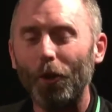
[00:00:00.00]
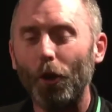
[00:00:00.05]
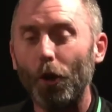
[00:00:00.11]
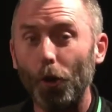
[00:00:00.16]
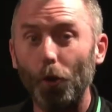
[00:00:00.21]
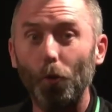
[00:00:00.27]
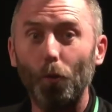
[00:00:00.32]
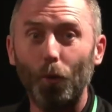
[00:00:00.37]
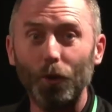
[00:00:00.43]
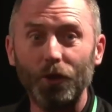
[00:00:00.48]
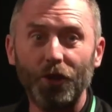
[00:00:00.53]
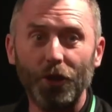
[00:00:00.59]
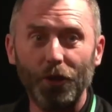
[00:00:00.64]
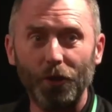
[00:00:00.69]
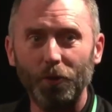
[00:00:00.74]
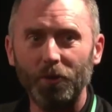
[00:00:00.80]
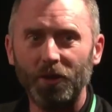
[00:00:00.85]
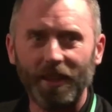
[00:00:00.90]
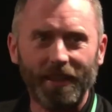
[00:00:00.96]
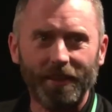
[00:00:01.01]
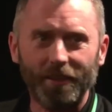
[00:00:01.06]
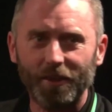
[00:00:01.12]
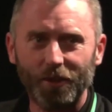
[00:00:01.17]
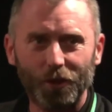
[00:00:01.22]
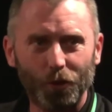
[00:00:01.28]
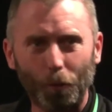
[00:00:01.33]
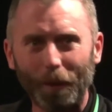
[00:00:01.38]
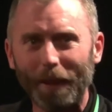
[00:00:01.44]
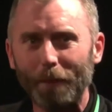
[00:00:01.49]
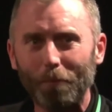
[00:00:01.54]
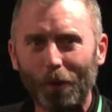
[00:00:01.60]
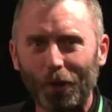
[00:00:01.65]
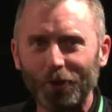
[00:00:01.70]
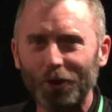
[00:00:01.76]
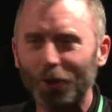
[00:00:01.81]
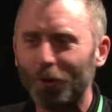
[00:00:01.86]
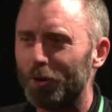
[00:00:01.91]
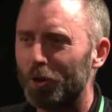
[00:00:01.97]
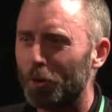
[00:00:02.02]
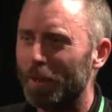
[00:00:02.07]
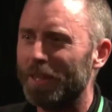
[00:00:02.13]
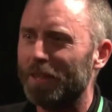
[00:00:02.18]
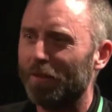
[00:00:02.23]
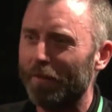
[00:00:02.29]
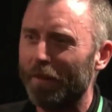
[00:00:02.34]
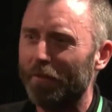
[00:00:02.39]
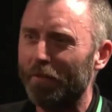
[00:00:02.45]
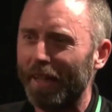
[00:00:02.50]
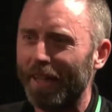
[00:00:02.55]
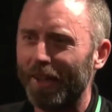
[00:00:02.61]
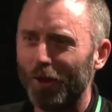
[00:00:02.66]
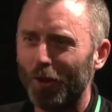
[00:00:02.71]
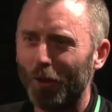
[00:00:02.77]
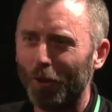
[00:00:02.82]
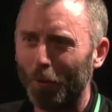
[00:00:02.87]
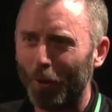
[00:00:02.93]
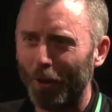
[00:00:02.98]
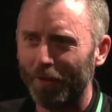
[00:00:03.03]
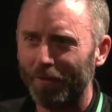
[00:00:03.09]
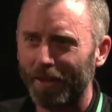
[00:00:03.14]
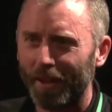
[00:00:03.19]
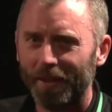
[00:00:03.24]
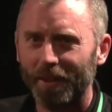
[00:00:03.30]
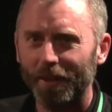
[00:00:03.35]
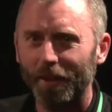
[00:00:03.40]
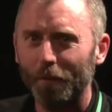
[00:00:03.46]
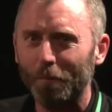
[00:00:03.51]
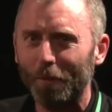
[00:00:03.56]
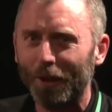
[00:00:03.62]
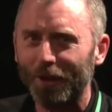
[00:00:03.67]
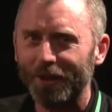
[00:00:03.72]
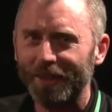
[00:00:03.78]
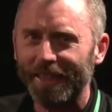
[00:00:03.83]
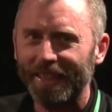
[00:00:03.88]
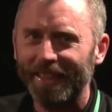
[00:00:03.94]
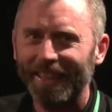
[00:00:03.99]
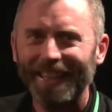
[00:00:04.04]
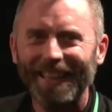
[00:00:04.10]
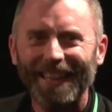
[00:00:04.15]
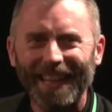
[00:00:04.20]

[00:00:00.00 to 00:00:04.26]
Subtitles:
Who was using Tweetbot or Twitterific or one of the third-party